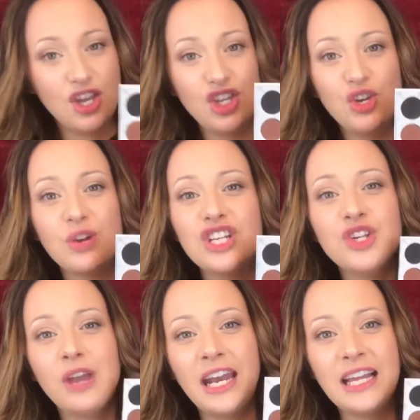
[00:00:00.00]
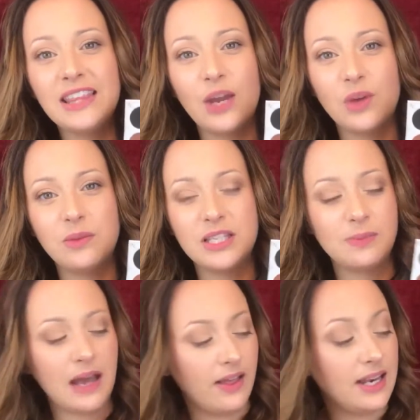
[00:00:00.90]
You can do anything with this
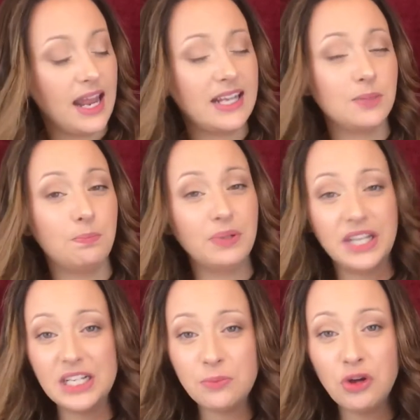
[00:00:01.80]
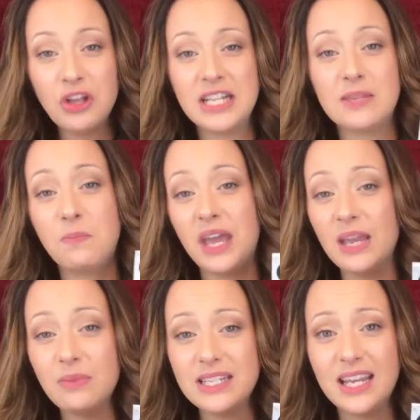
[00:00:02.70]
palette. It's blendable, it's
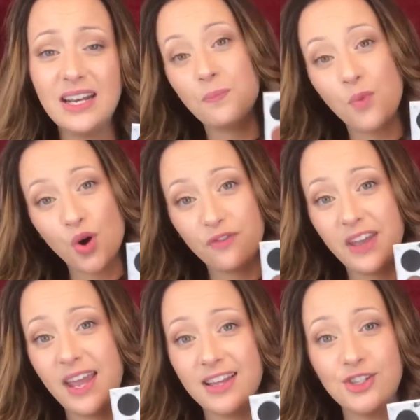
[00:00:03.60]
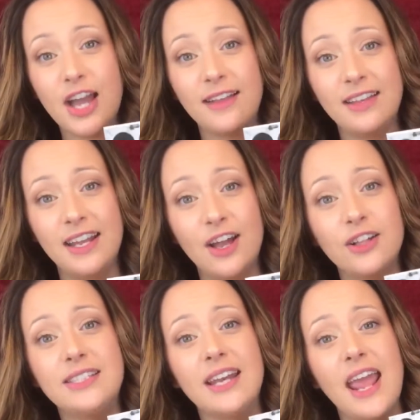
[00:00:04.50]
pigmented. Morphe and Jaclyn
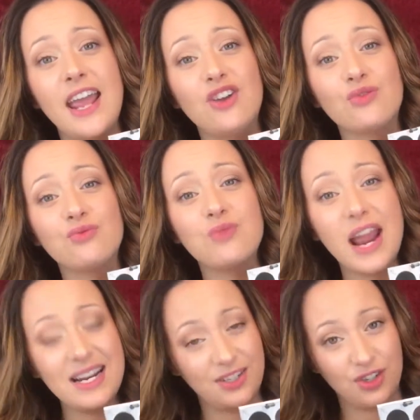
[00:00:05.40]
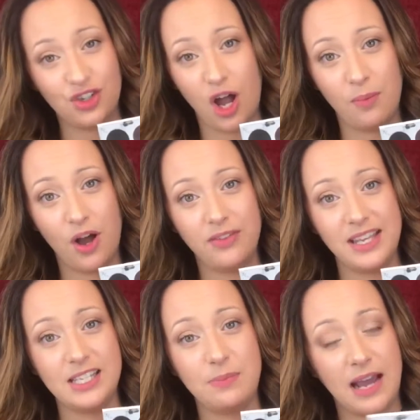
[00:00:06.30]
Hill did a great job on
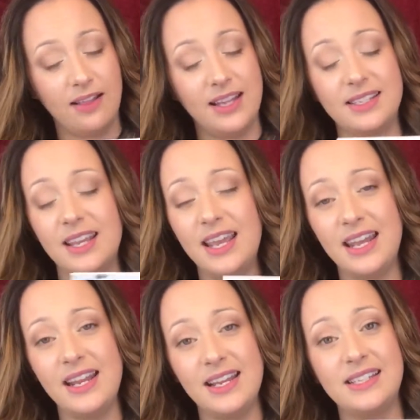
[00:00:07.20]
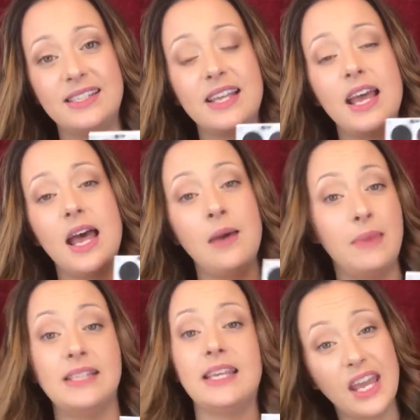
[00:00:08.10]
this palette. It is
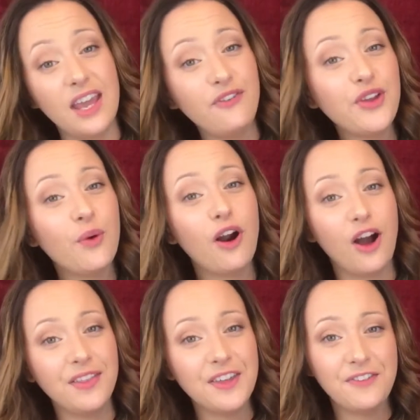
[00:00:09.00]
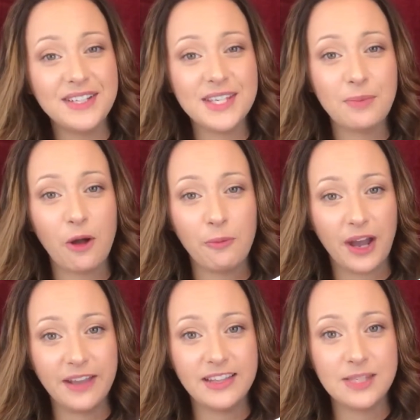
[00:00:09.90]
amazing. If you are on the fence about
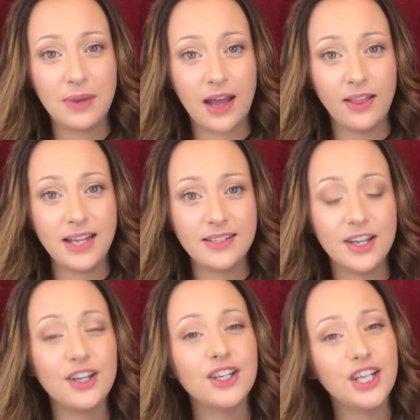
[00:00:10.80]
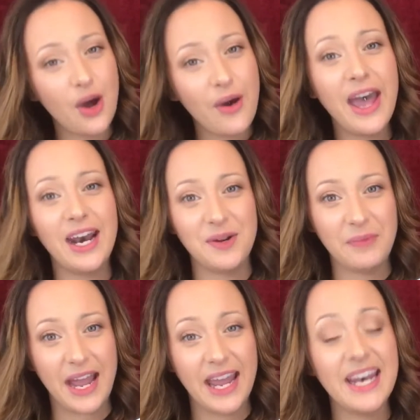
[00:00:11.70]
buying this palette, go ahead and
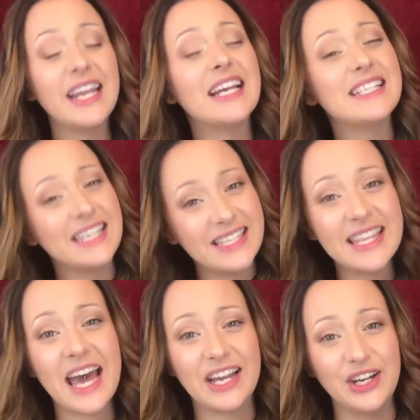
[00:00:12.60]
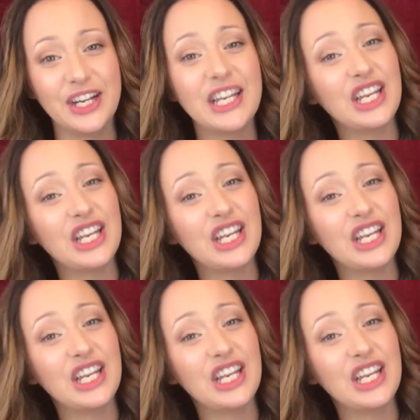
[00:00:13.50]
buy it because it's that good.